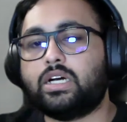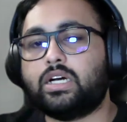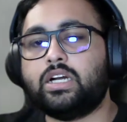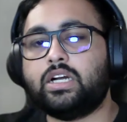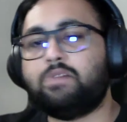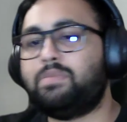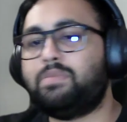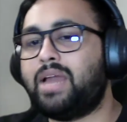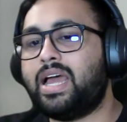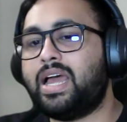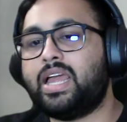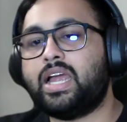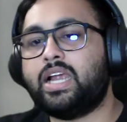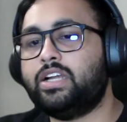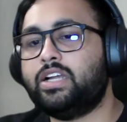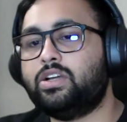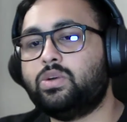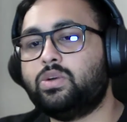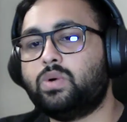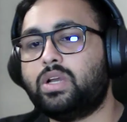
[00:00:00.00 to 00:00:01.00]
turn a blind
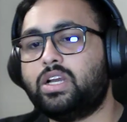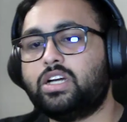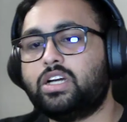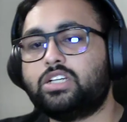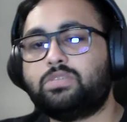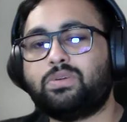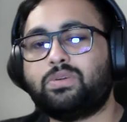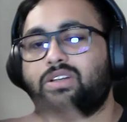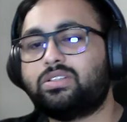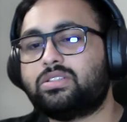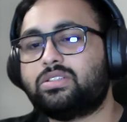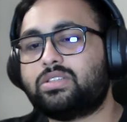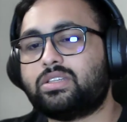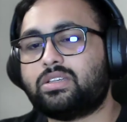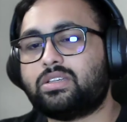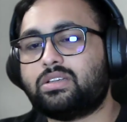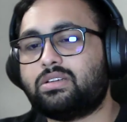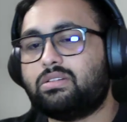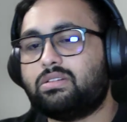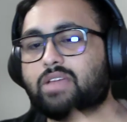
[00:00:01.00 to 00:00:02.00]
eye into alerts
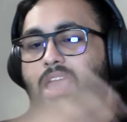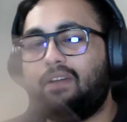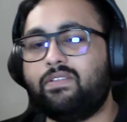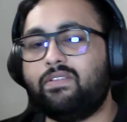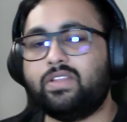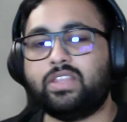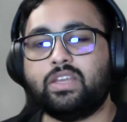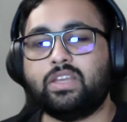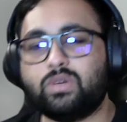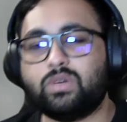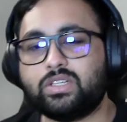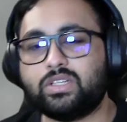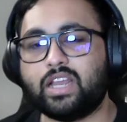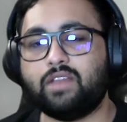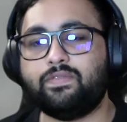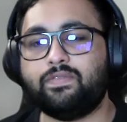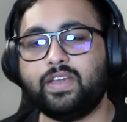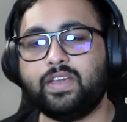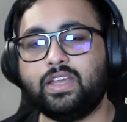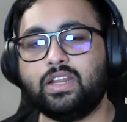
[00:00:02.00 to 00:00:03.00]
because everything would
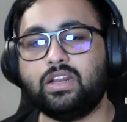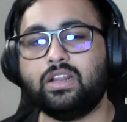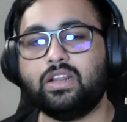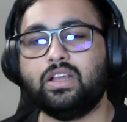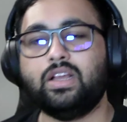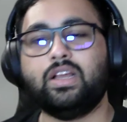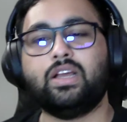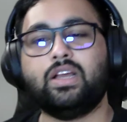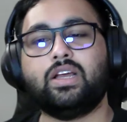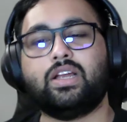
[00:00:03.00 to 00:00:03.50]
self-heal